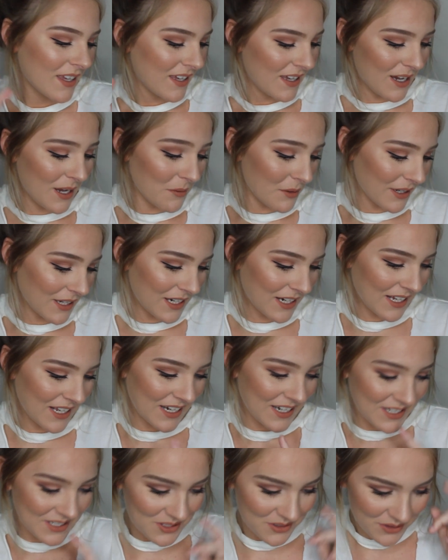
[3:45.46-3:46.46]
I'm not gonna
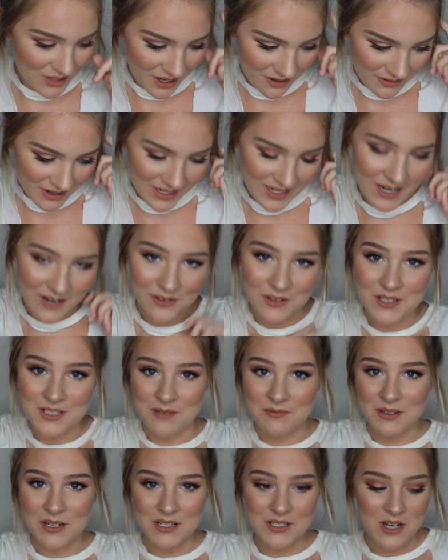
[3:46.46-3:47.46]
get into that right now because
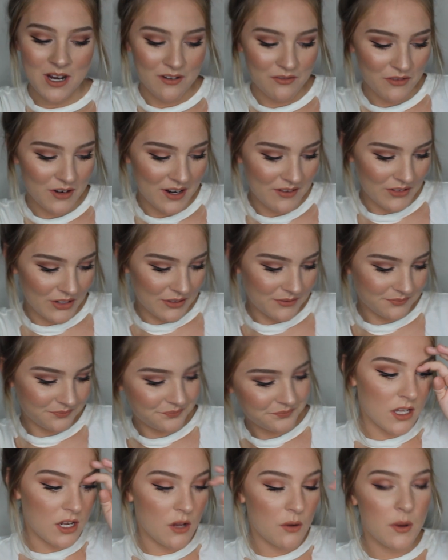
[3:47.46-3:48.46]
I'm gonna talk forever.
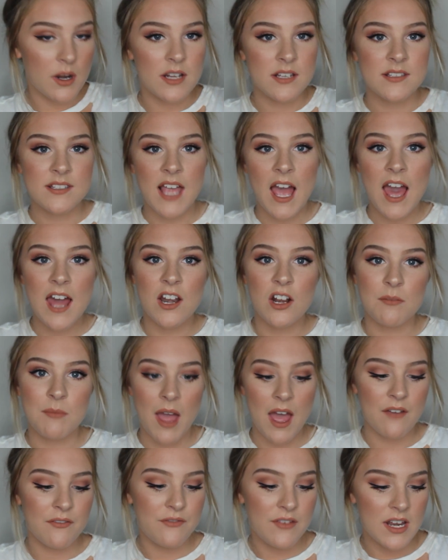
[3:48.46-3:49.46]
So do you want a satin or
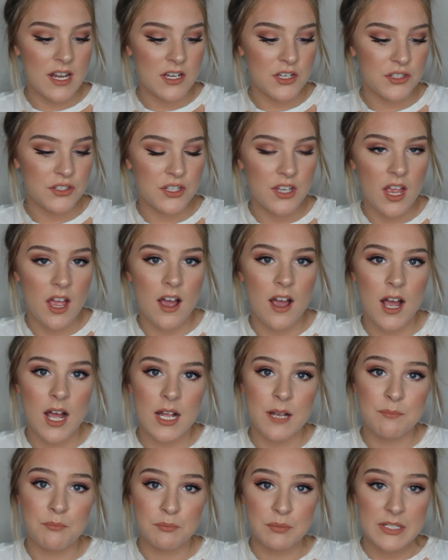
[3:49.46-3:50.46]
matte finish?
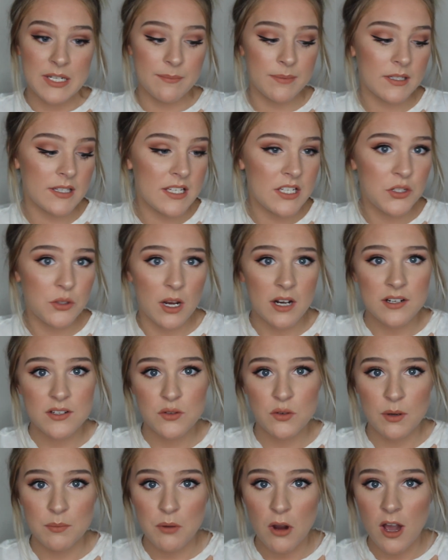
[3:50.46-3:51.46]
Typically
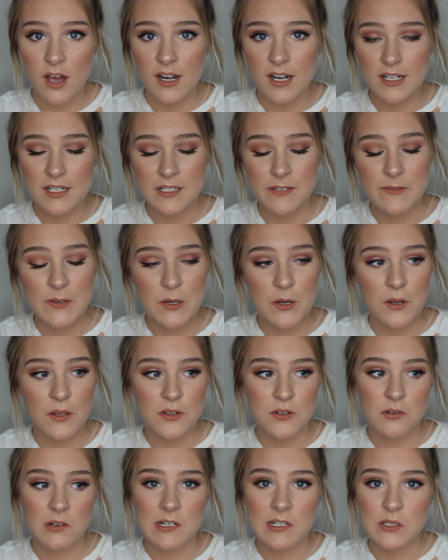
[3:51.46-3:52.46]
drugstore products, if you go to
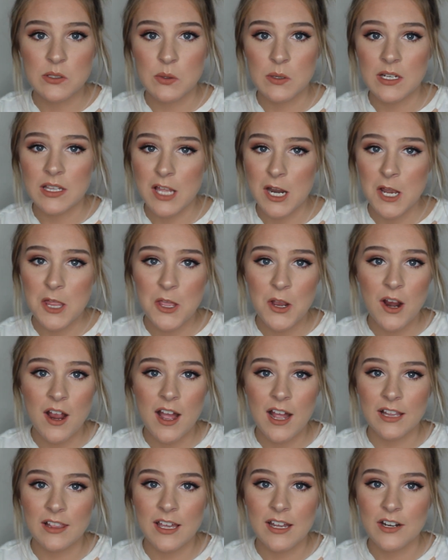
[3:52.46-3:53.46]
the drugstore, a lot of their
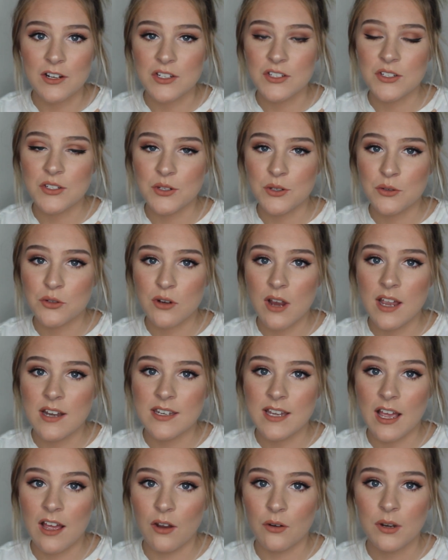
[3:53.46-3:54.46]
eyeliners do dry
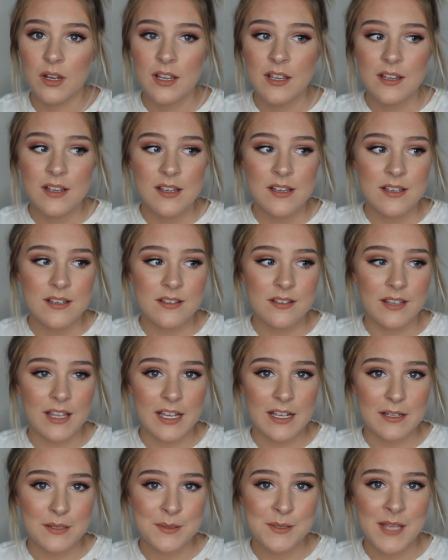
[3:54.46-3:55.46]
down
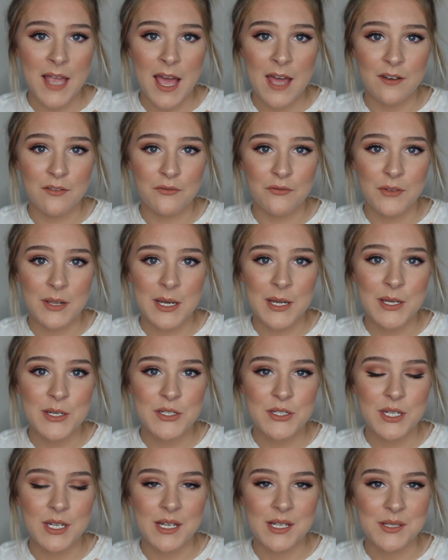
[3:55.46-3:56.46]
like a satin
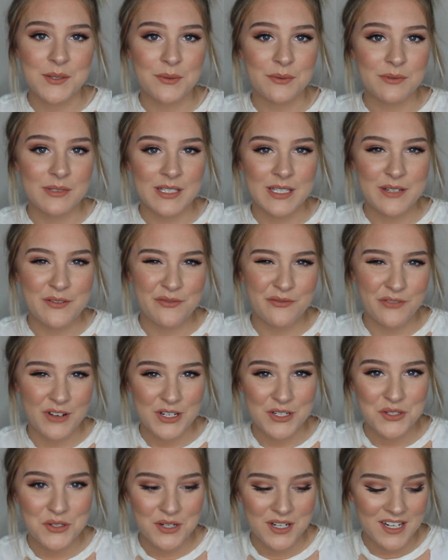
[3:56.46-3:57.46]
finish, and it's really
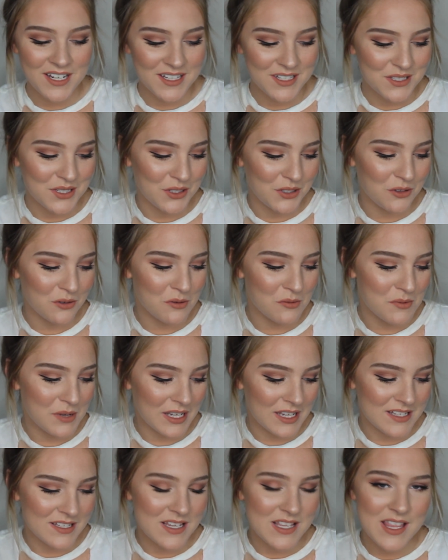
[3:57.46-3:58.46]
frustrating too,
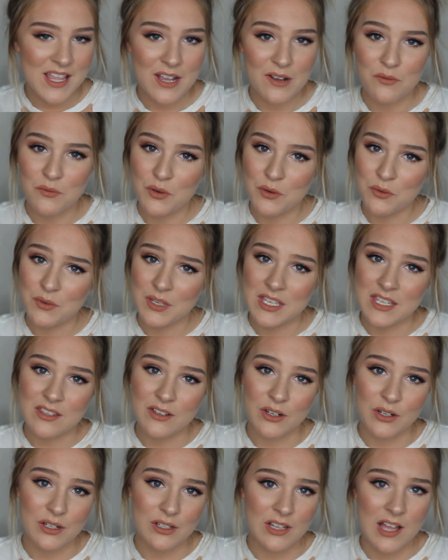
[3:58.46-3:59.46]
because it like will
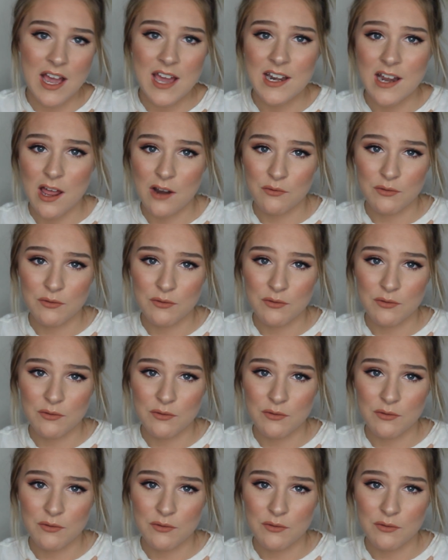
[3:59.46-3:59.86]
either glide on